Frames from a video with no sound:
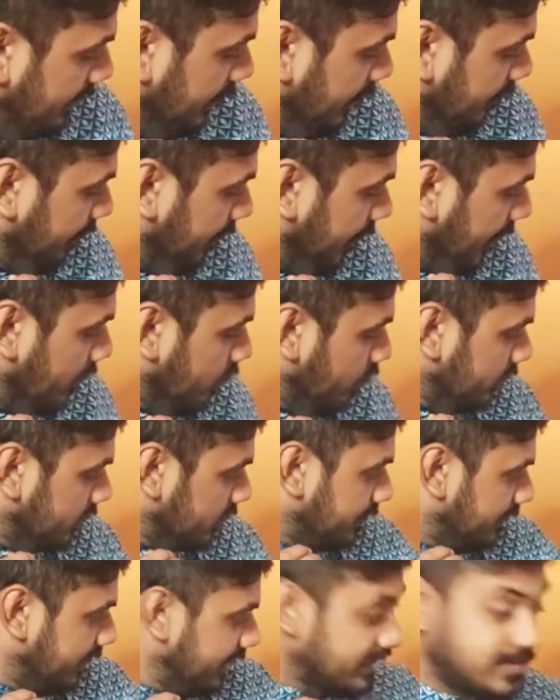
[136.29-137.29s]
If Rahu
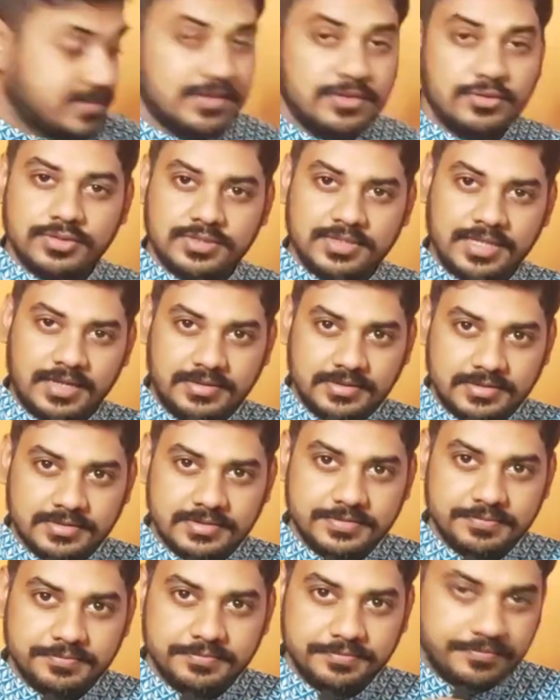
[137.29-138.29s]
is placed in
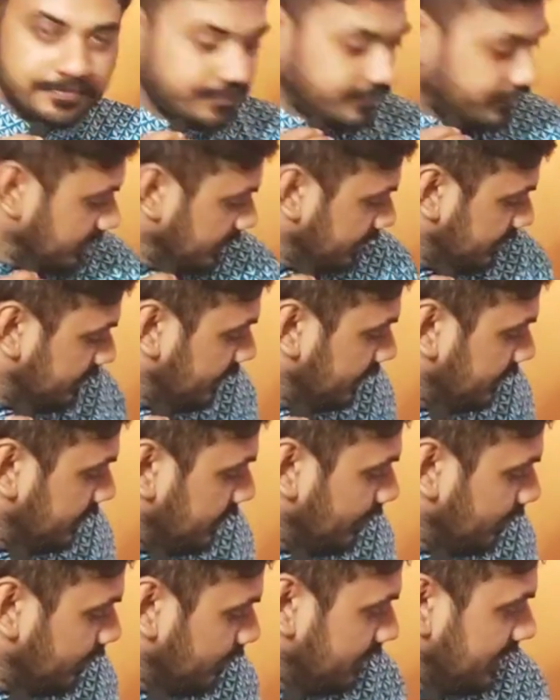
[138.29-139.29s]
Dusthanas, 6th
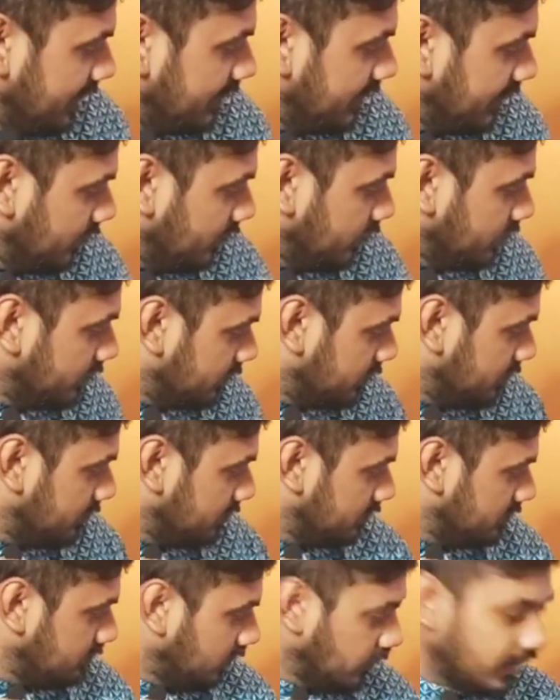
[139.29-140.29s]
house, 8th house,
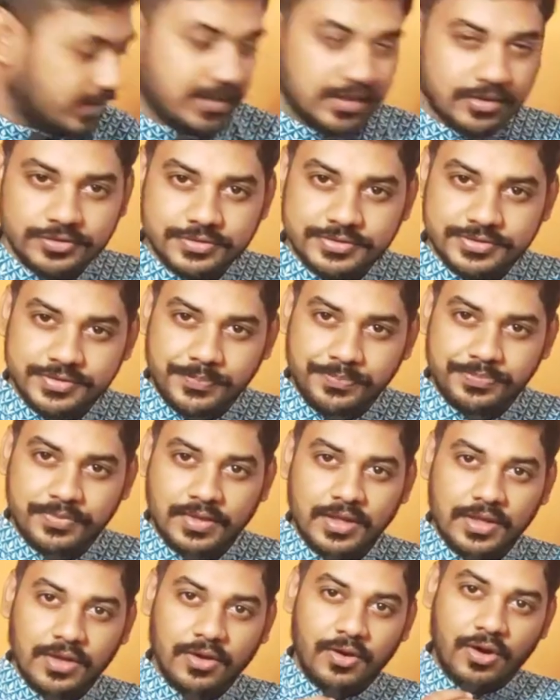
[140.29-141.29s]
12th house,
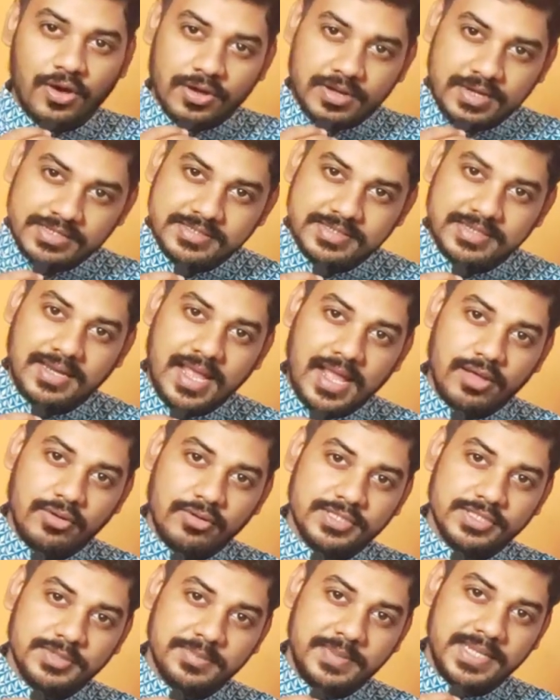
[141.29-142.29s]
or let's say
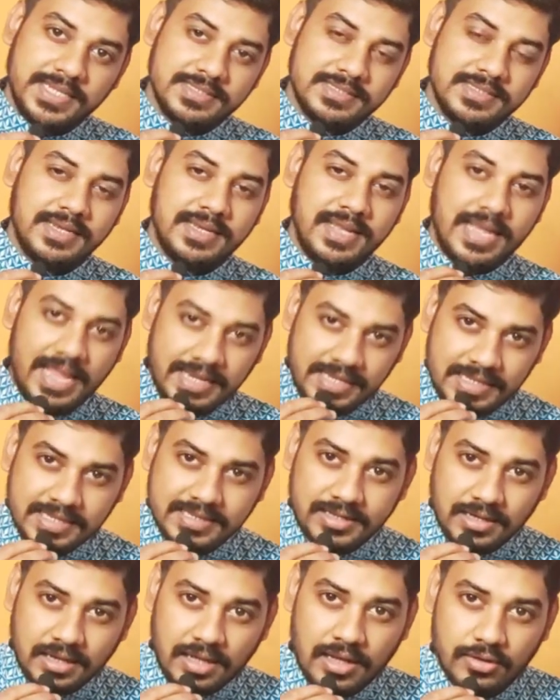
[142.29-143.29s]
Rahu is placed in any
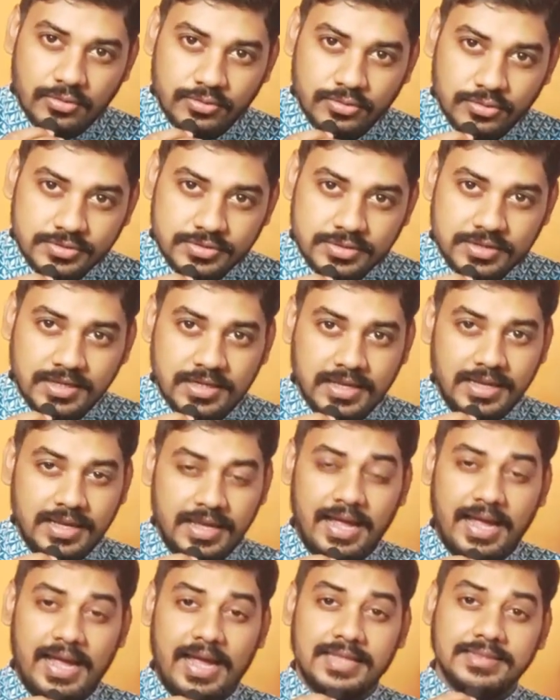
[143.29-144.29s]
other house
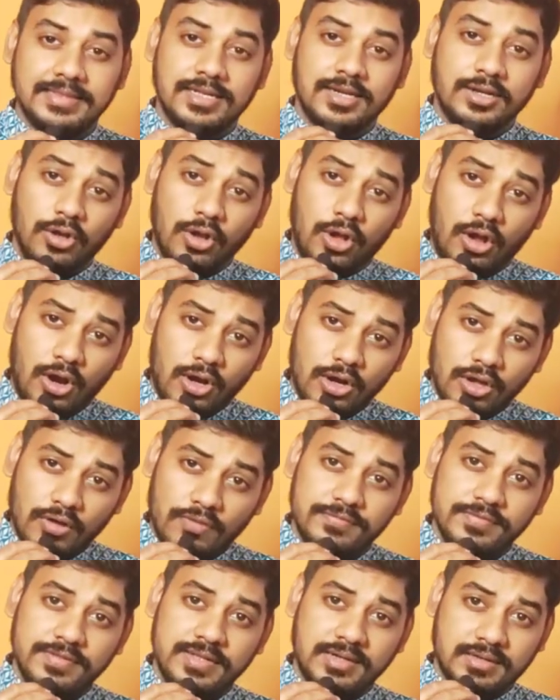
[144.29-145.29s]
and the Lord
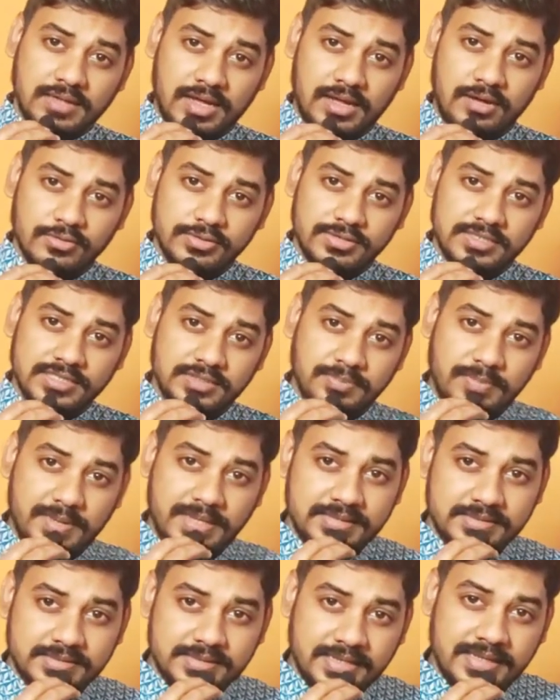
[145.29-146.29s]
of that house is
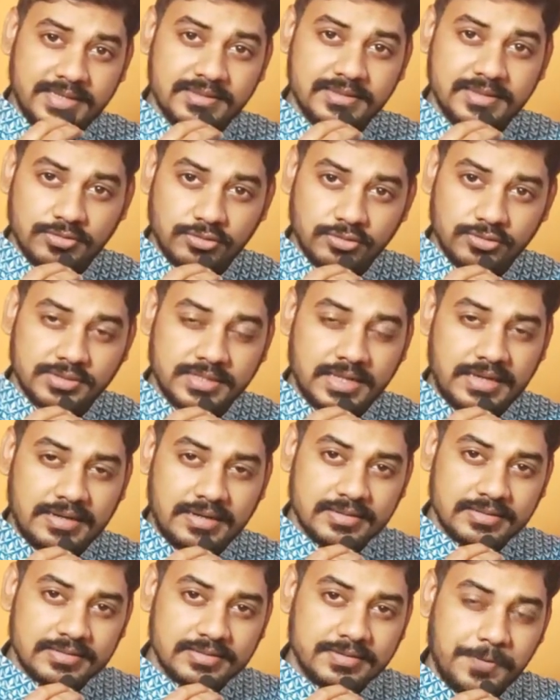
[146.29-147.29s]
placed in the
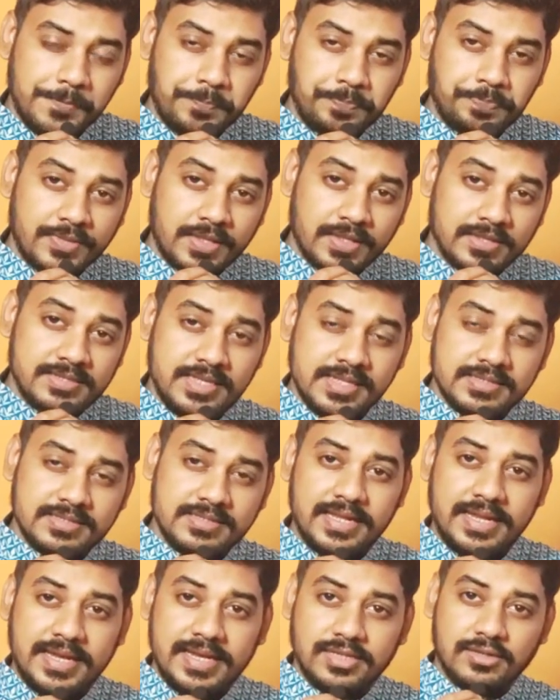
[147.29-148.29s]
Dusthanas,
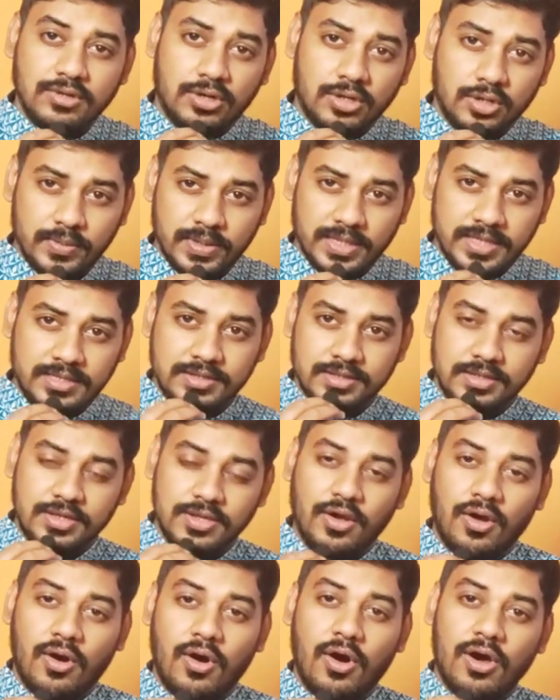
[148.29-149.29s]
6th, 8th or 12th,
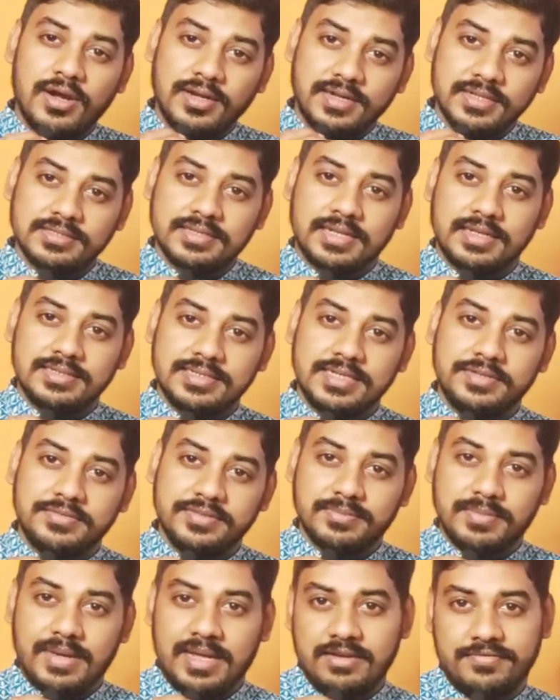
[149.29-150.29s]
or it is conjunct
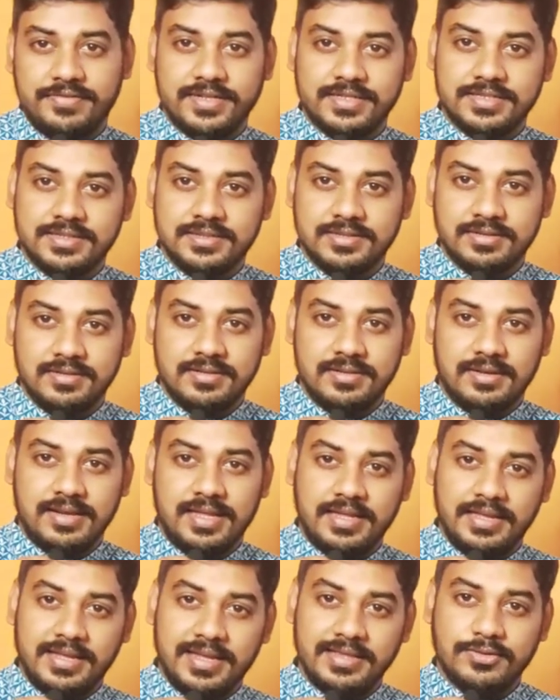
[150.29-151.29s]
with malefics
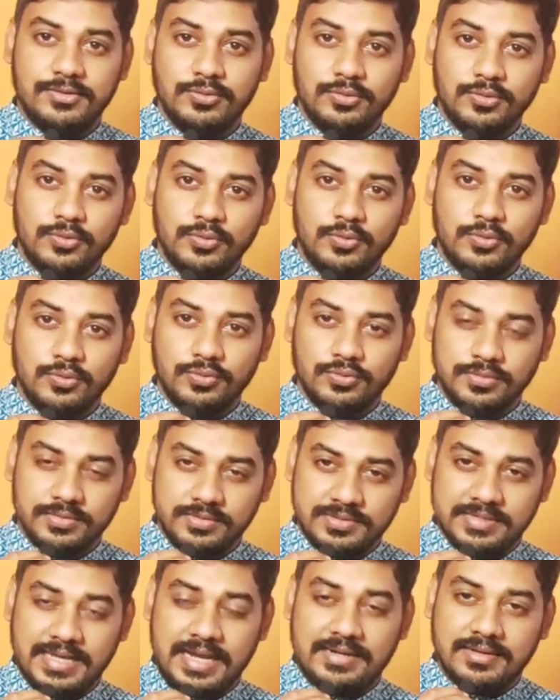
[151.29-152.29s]
like Ketu,
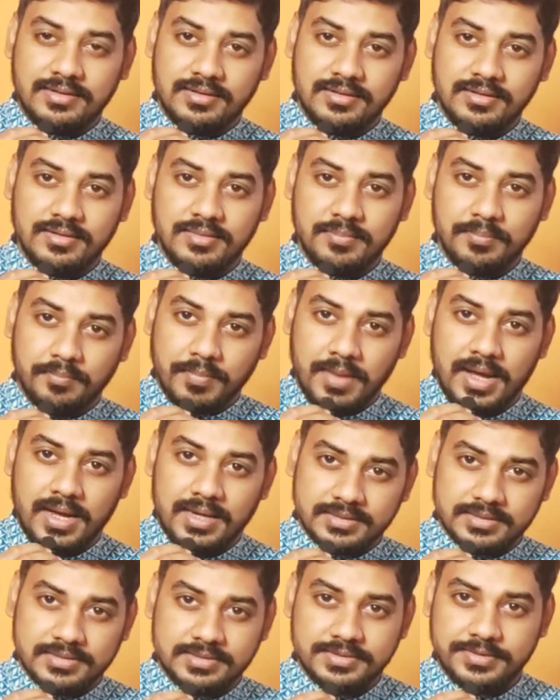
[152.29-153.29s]
Saturn,
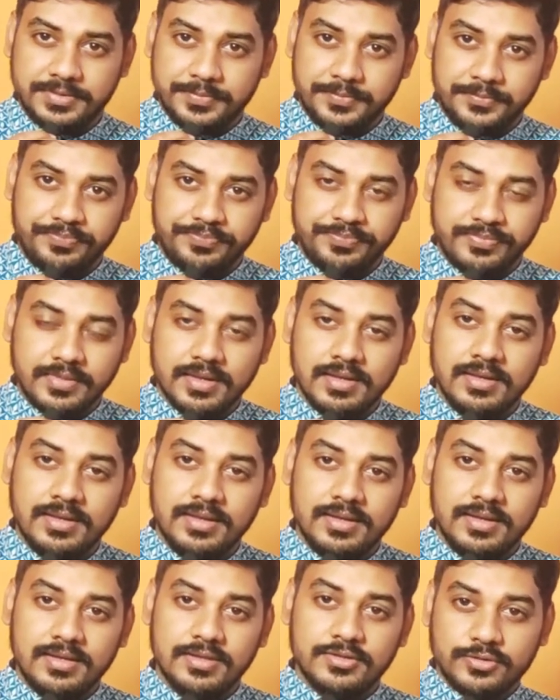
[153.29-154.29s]
Mars.
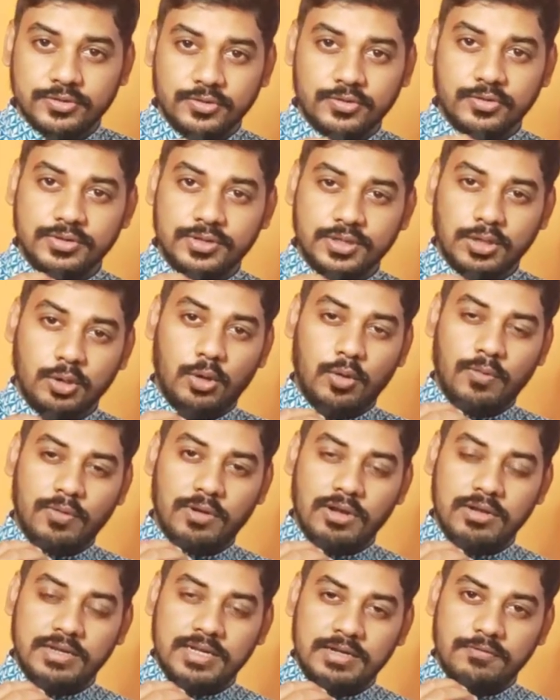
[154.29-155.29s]
So the
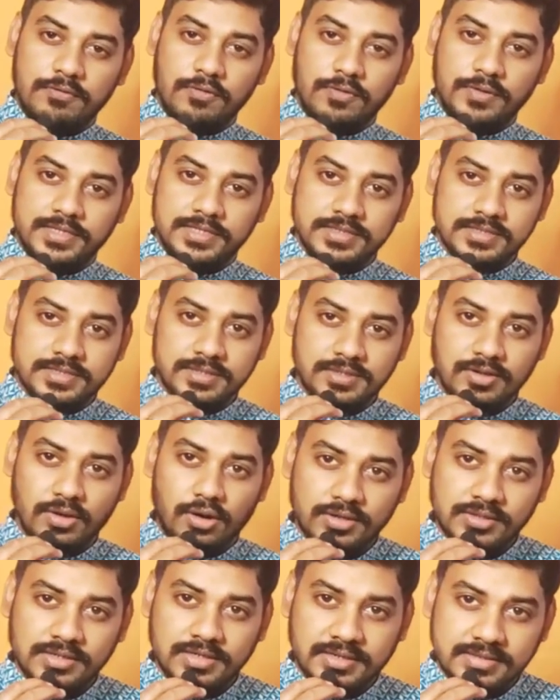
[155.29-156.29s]
overall influence
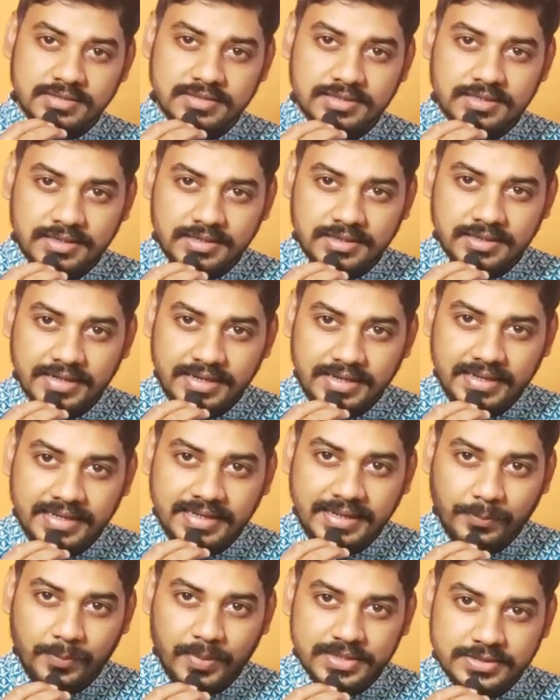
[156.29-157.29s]
or the result
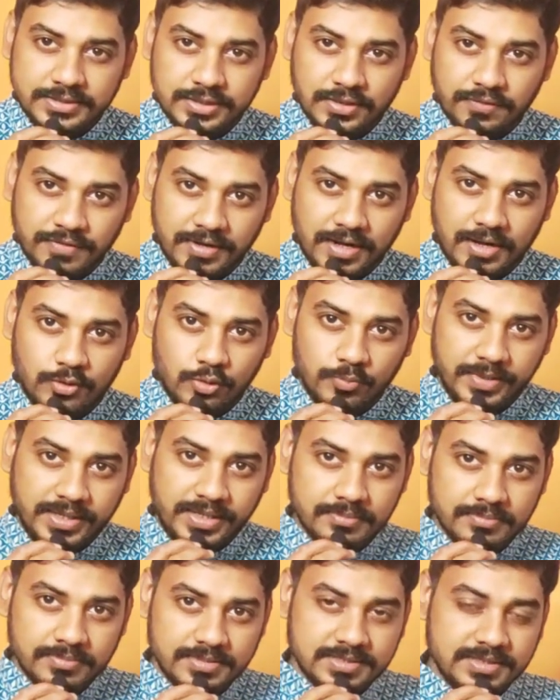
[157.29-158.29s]
yielding capacity of Rahu
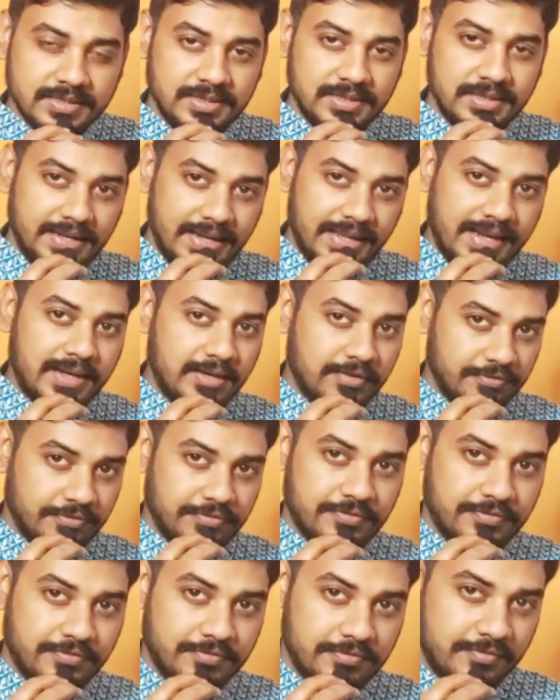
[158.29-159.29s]
becomes
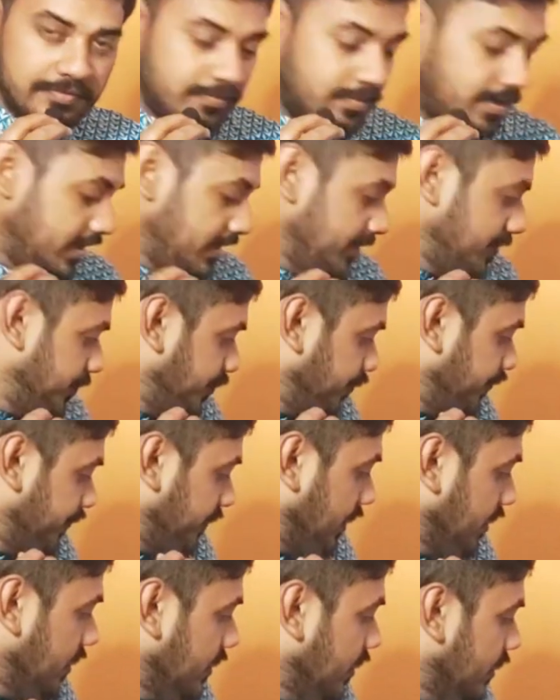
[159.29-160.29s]
negative, right?
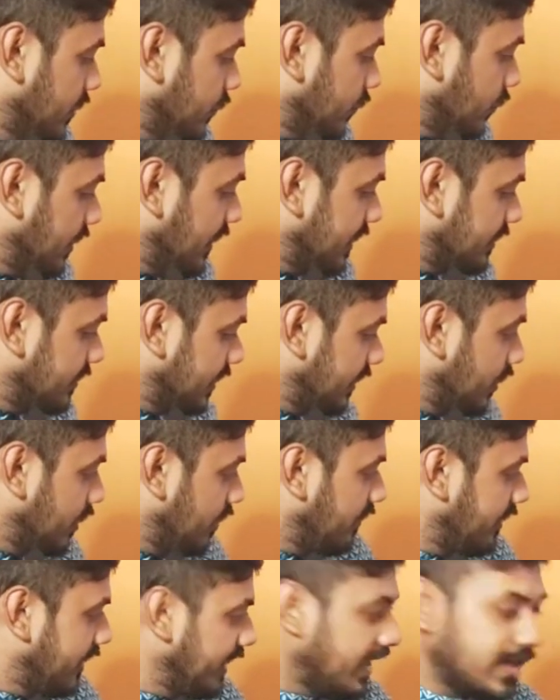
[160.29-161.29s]
So let's say you
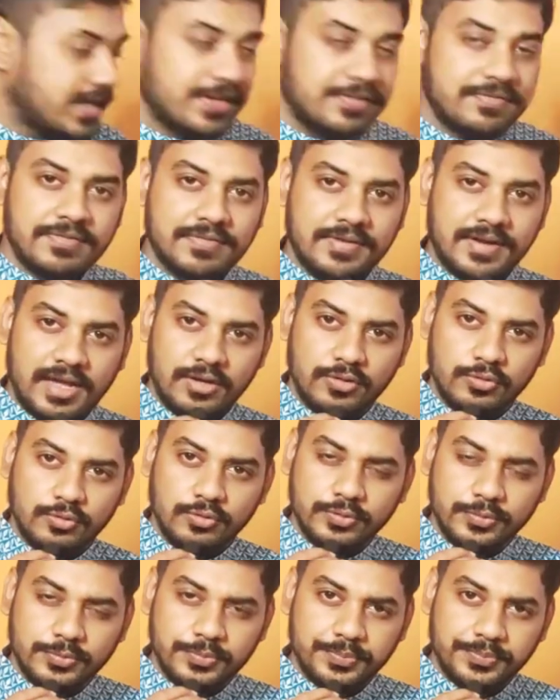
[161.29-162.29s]
have a negative
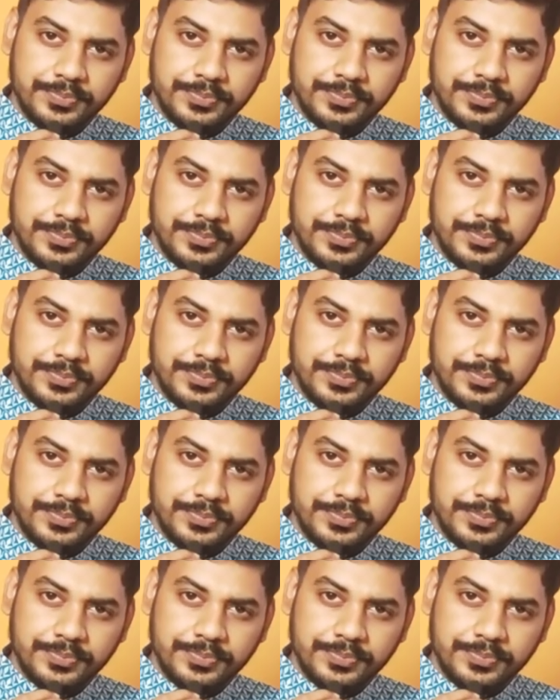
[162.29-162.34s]
Rahu.